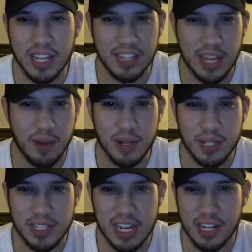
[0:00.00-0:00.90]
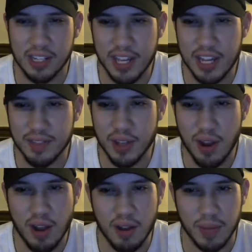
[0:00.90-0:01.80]
they were just in a league of their
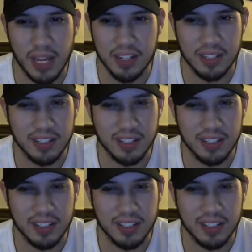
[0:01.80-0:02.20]
own, man.